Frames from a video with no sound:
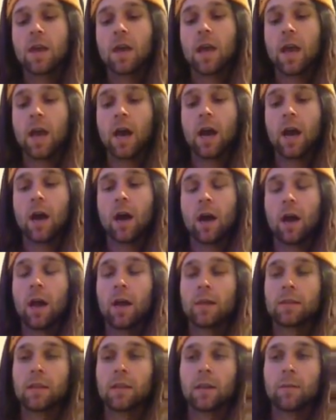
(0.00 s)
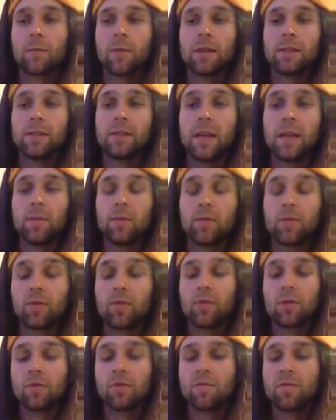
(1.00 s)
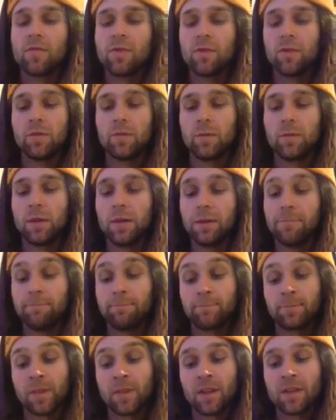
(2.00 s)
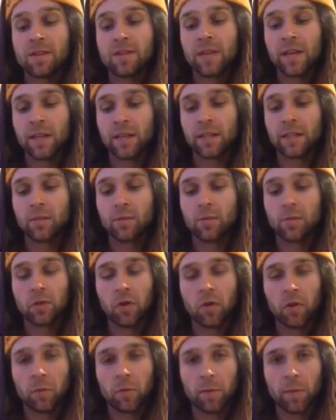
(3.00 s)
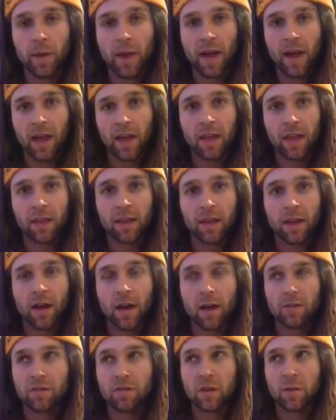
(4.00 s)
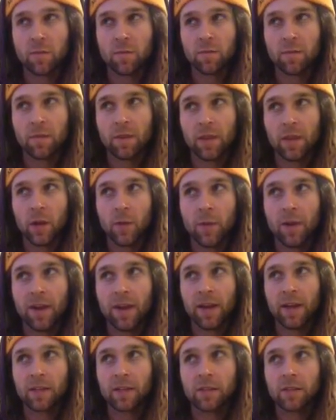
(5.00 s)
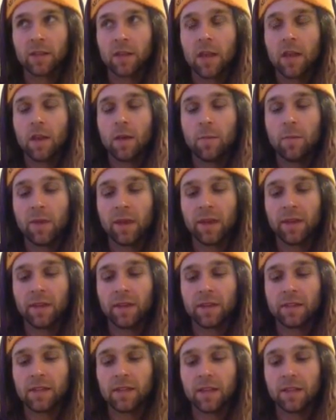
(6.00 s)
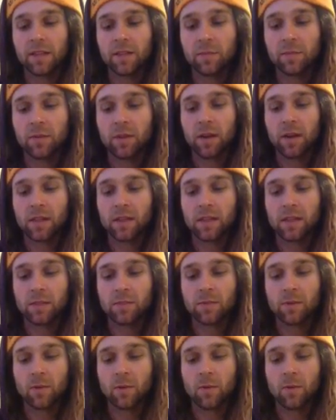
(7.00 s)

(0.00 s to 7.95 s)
as like my staple cooked food. But it's actually what was holding me back from my next bit in the ascension process for a